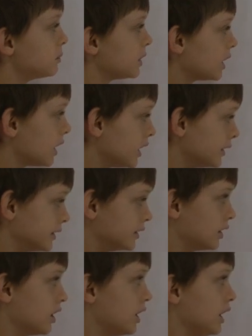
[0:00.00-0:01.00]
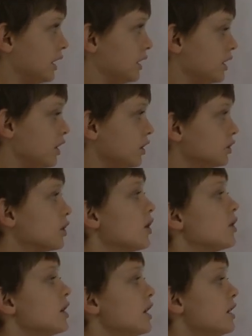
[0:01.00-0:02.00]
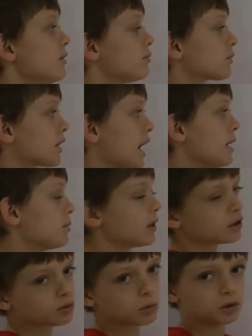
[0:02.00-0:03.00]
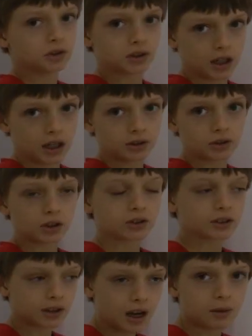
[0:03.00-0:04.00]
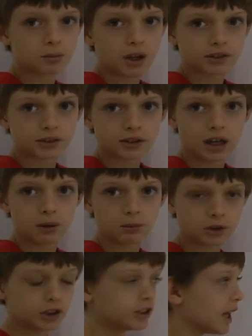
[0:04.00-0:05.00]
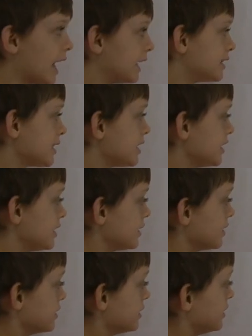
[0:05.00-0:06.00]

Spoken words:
plus 9. So 8 plus 1 is 9, so it's 9 plus 9, which is 18.